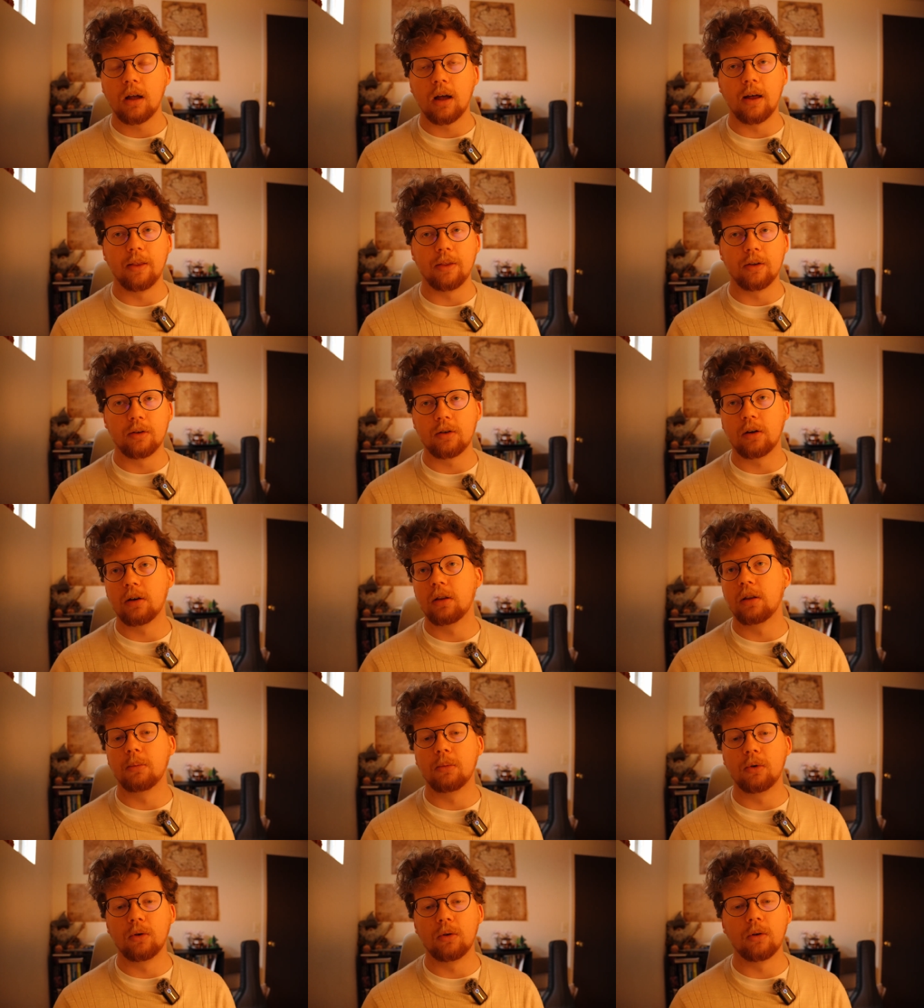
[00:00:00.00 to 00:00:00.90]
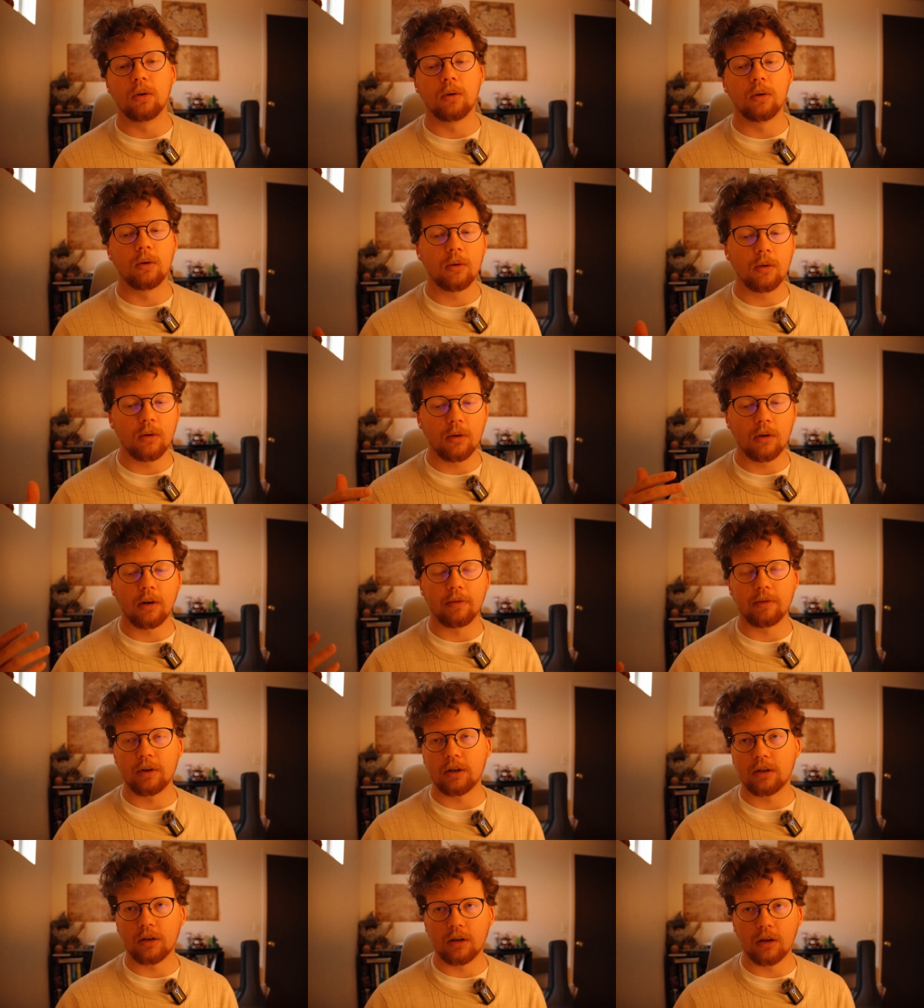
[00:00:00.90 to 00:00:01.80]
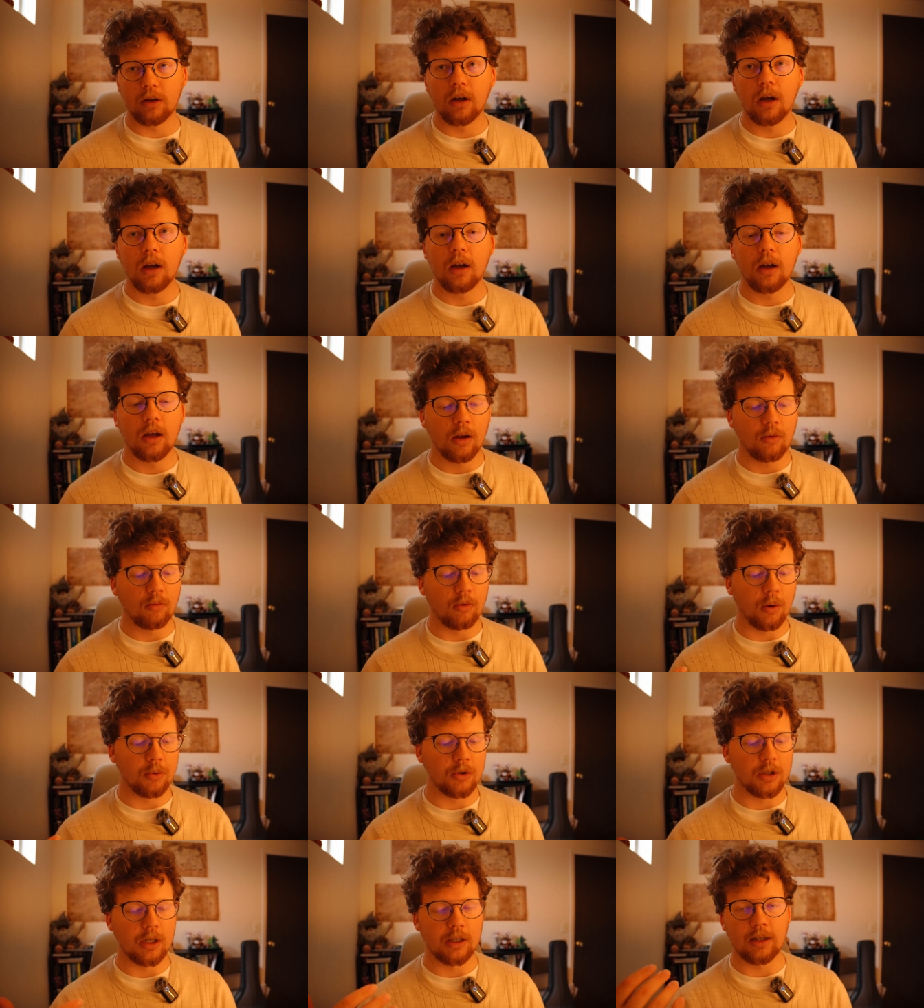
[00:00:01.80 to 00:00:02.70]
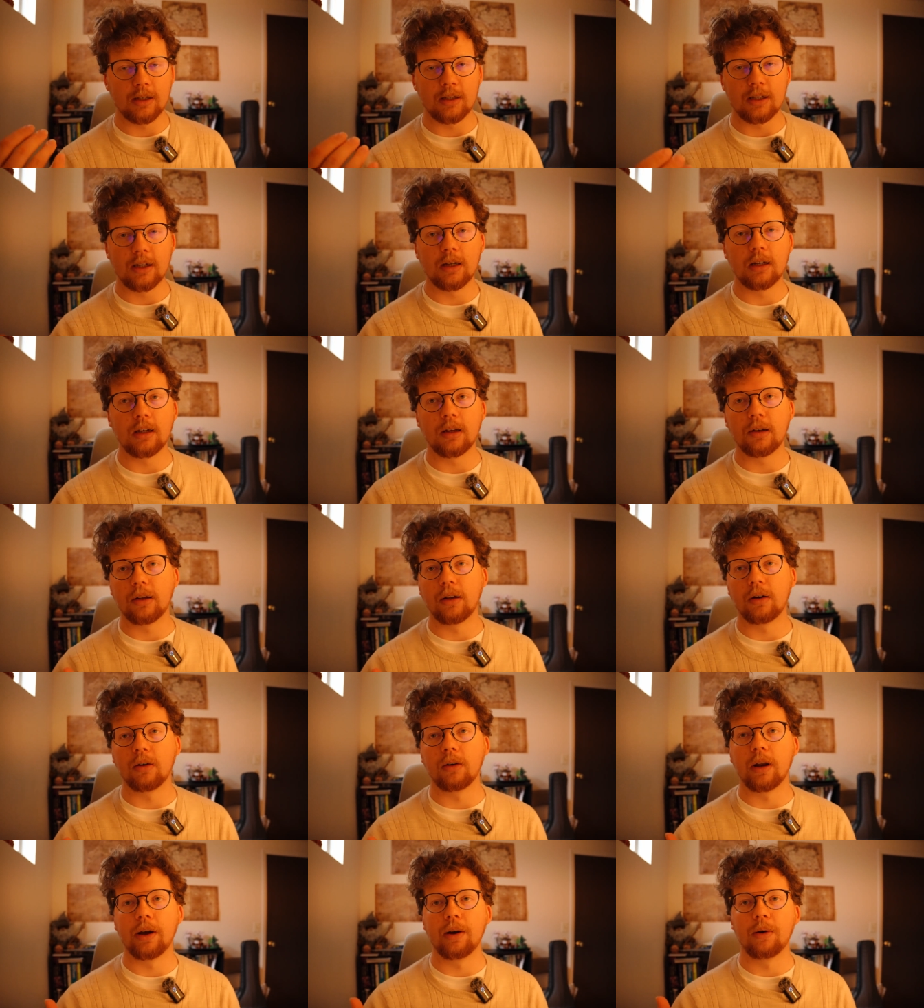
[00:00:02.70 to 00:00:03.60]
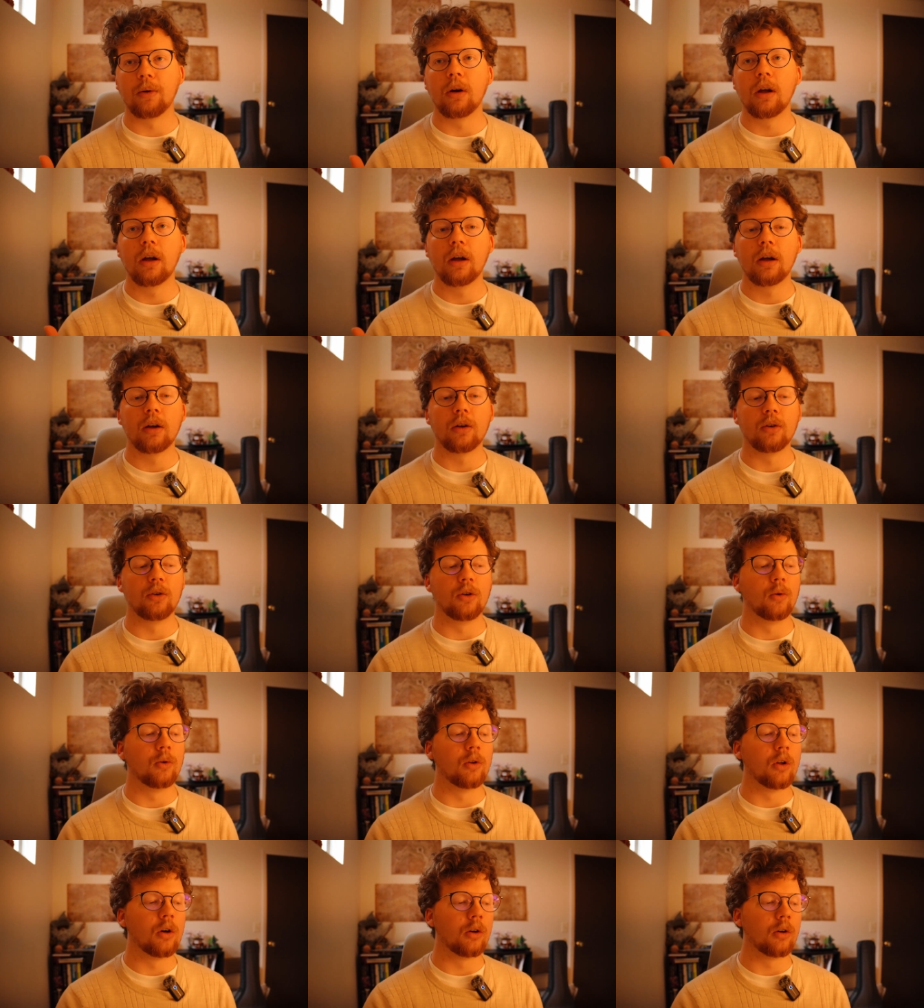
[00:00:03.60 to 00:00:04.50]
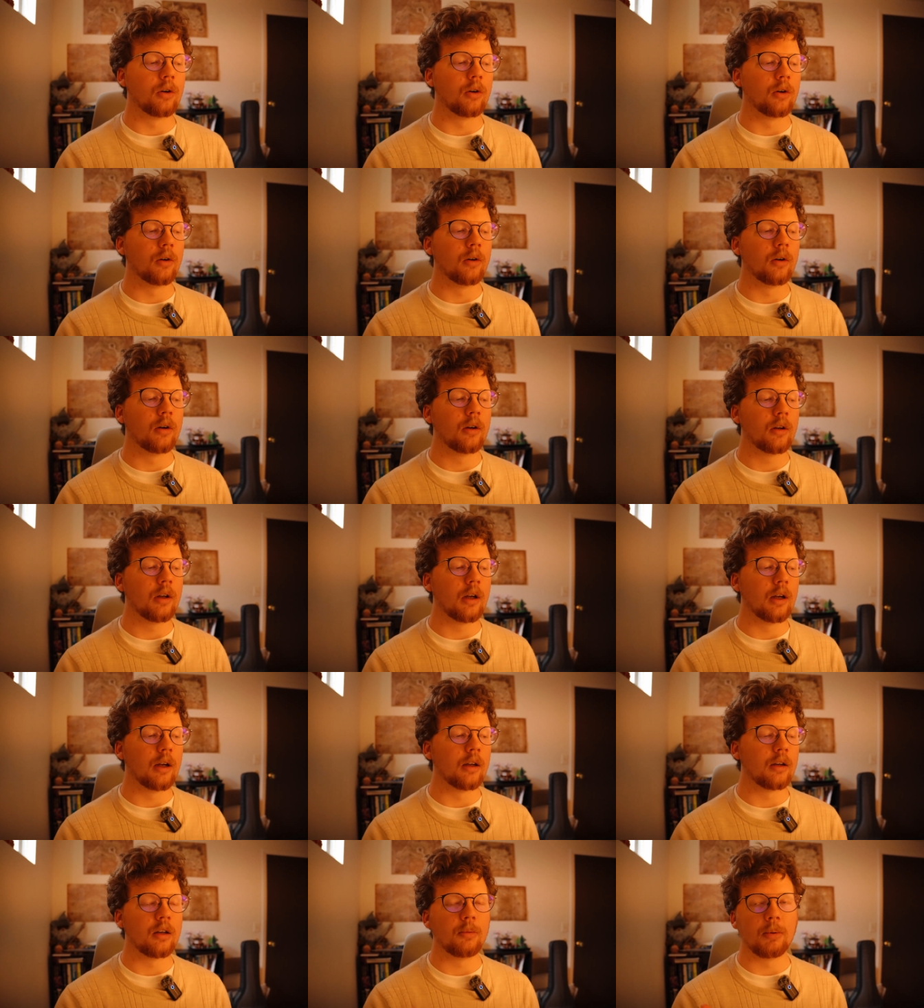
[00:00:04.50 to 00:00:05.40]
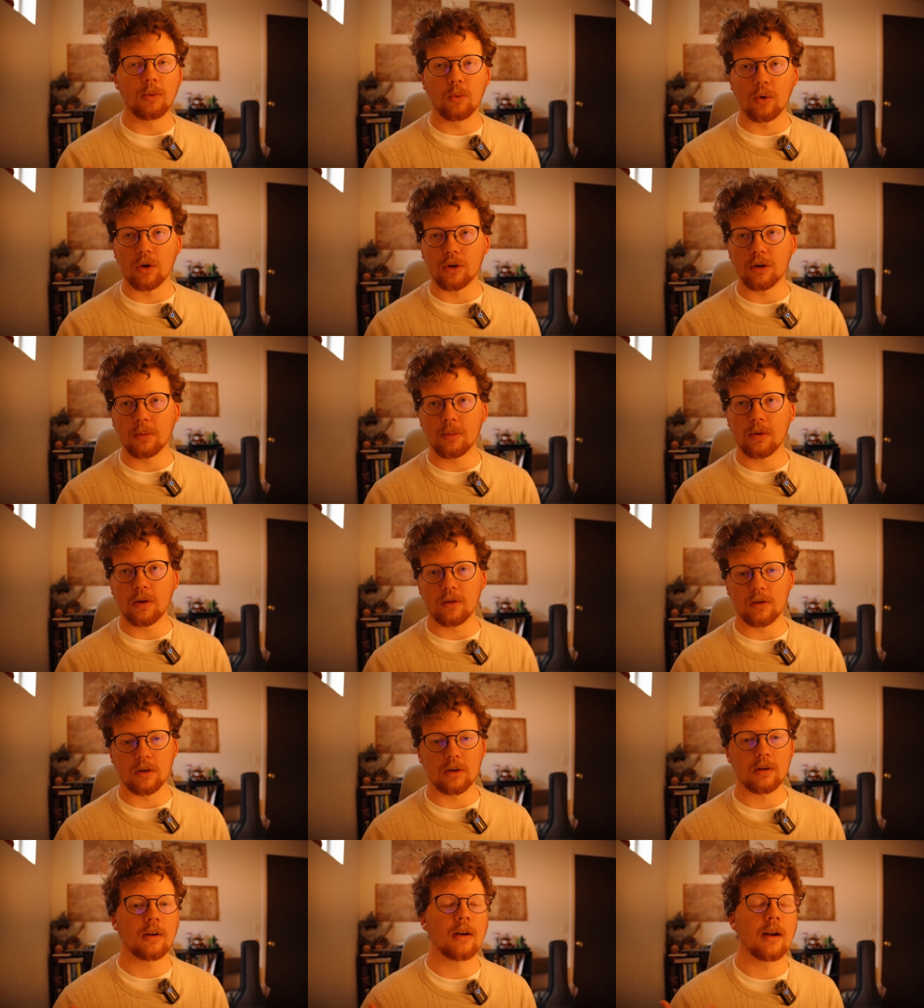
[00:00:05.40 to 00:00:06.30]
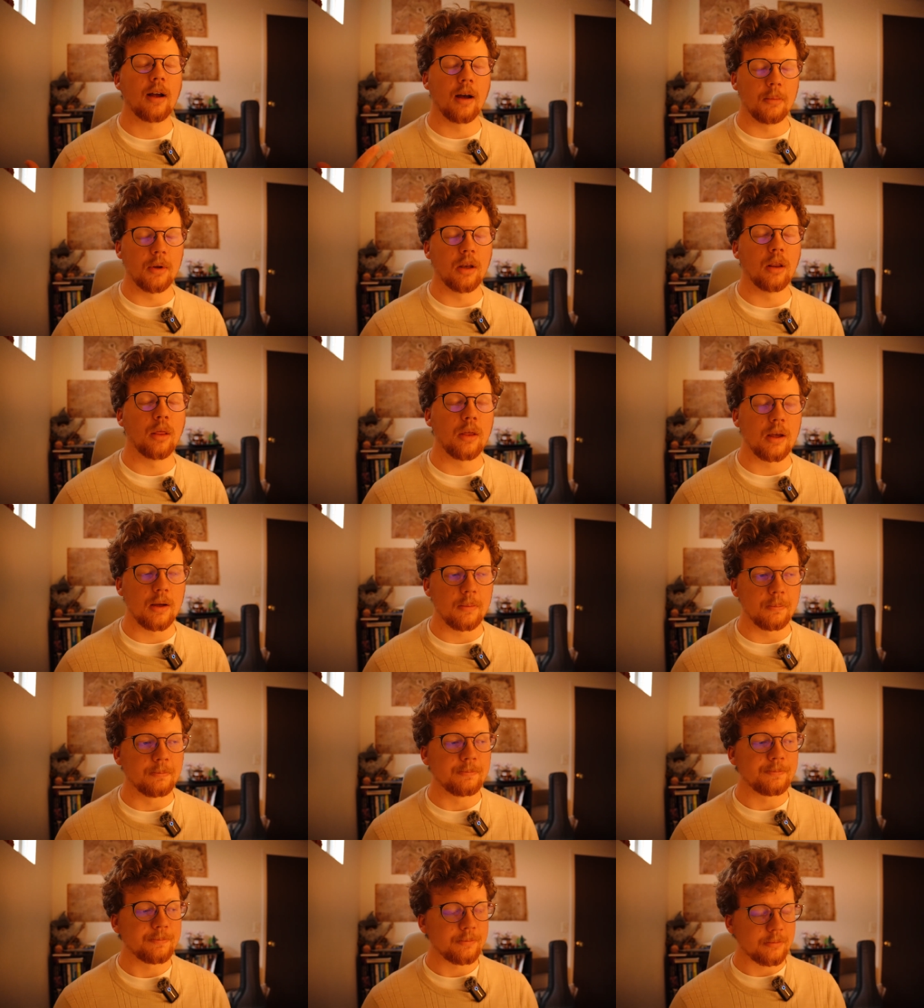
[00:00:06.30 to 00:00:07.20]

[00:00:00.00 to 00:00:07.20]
The sun and the moon are obviously representing deities that are now no longer to be worshipped. There's a common theme